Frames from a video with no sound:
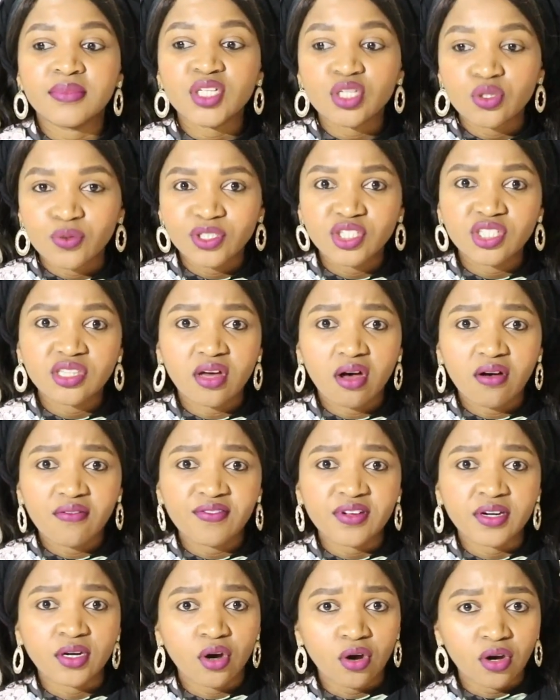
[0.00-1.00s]
switch the
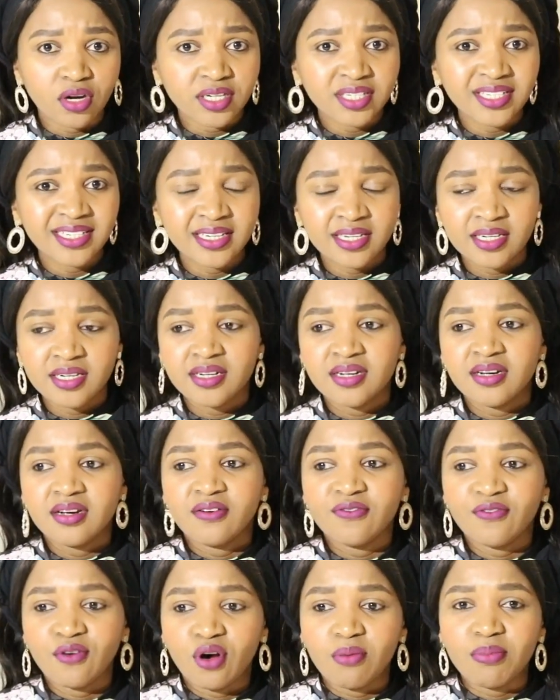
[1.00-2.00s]
oven on
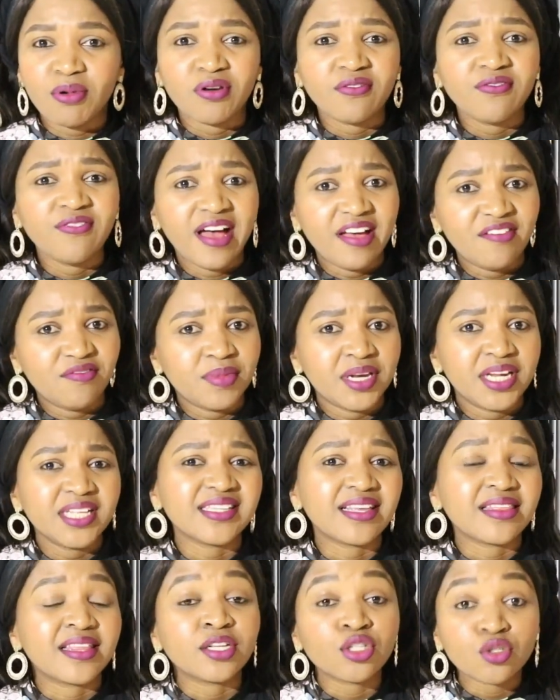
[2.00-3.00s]
for about 5
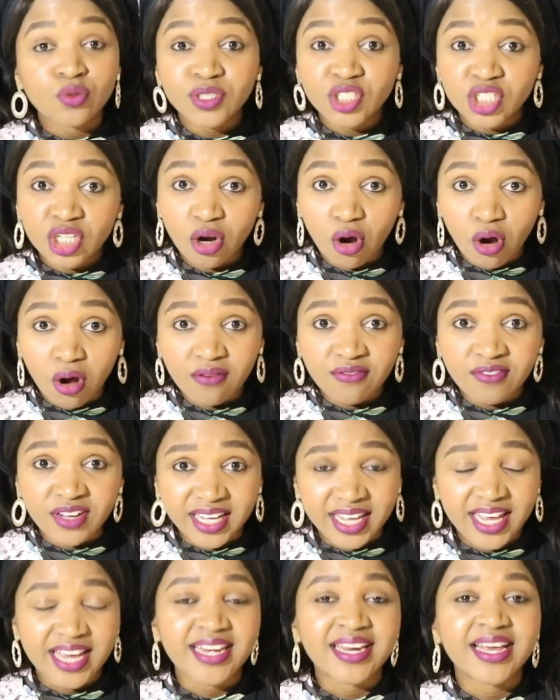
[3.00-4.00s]
minutes and then switch it off
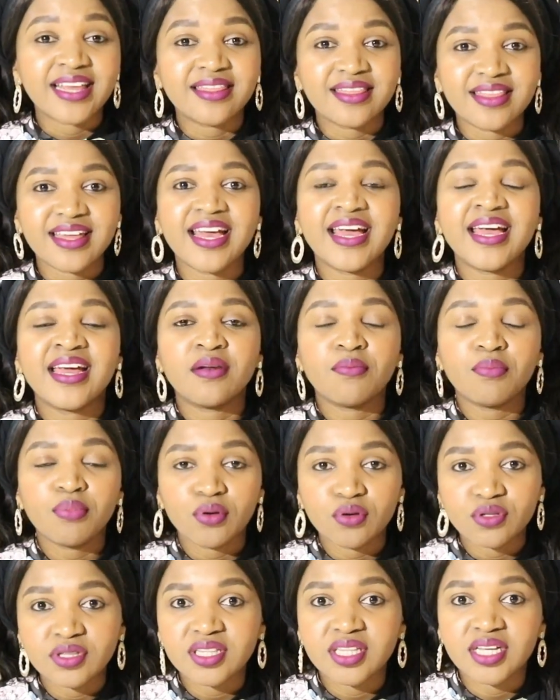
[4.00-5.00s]
again, and then
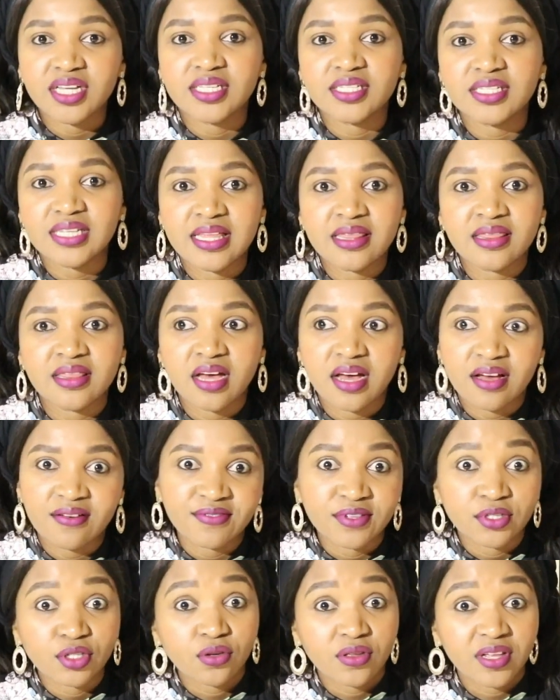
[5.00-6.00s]
put this in the
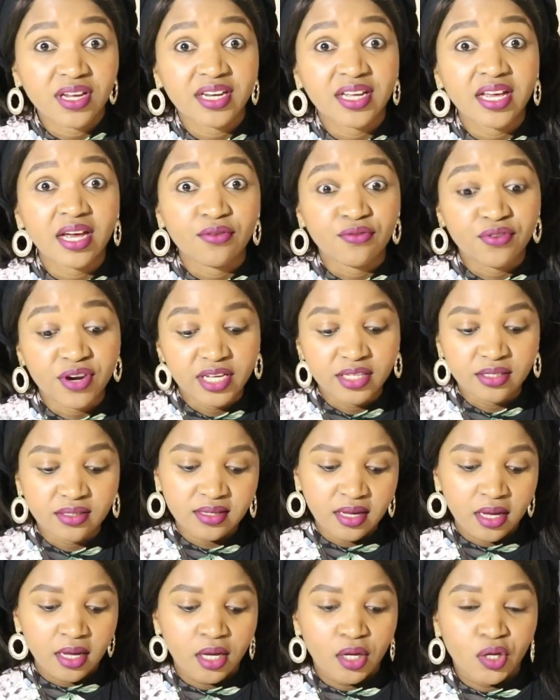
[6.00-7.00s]
oven so that it can raise.
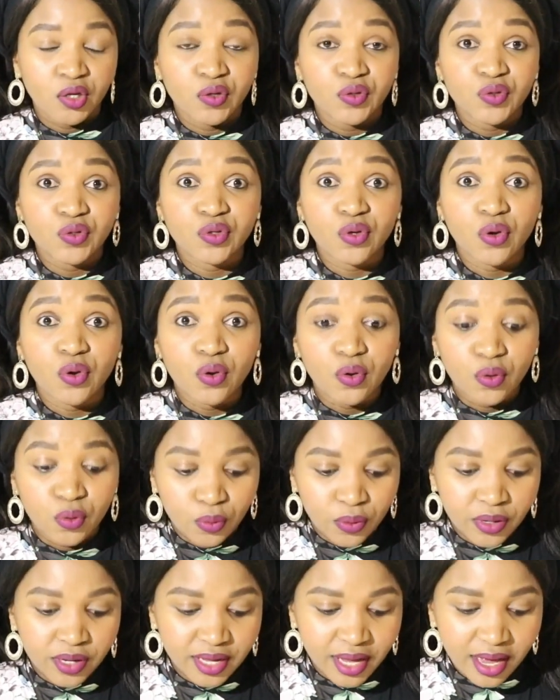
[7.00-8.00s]

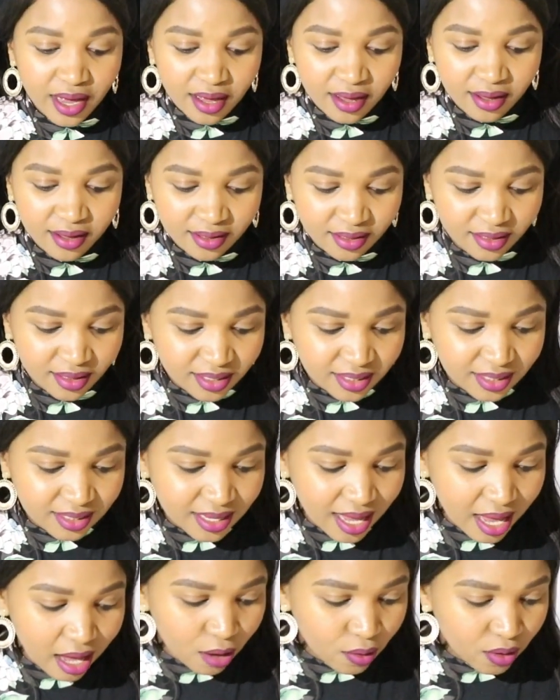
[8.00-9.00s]
So yeah, this is
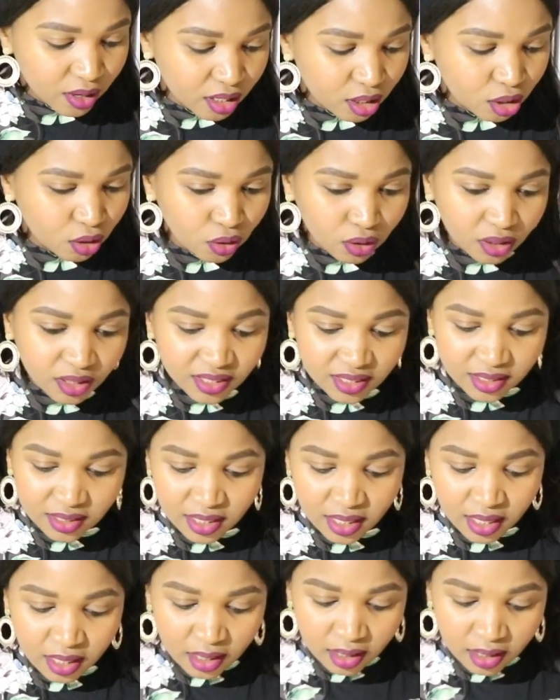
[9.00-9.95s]
how it looks.